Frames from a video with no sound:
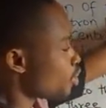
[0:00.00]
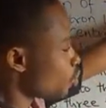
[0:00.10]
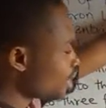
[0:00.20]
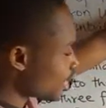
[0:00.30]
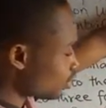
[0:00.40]

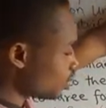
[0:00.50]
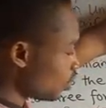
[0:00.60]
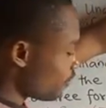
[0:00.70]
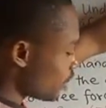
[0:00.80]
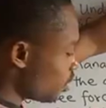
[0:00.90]
We now
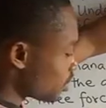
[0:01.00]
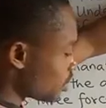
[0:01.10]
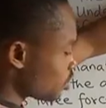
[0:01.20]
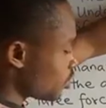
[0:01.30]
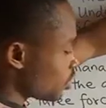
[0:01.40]
know
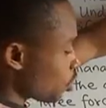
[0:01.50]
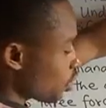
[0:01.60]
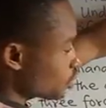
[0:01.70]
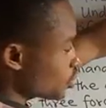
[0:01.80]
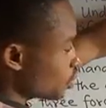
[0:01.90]
velocity to be
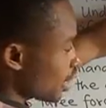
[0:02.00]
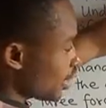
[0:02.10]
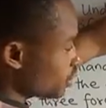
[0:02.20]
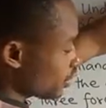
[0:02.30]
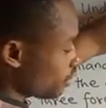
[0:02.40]
equal to
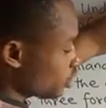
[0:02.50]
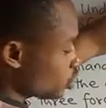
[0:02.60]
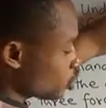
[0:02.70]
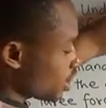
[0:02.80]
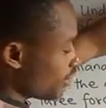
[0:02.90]
electric field
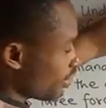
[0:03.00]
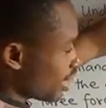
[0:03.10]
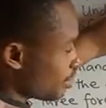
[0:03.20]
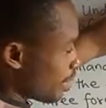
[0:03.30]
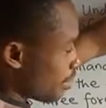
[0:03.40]
strength
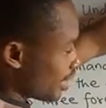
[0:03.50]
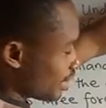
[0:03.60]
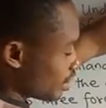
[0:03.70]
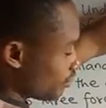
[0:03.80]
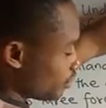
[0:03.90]
divided by
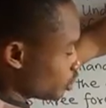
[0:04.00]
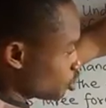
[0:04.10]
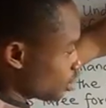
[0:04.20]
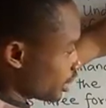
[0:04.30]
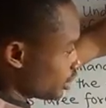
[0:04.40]
magnetic field
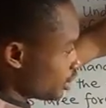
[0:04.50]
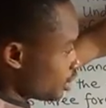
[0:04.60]
strength.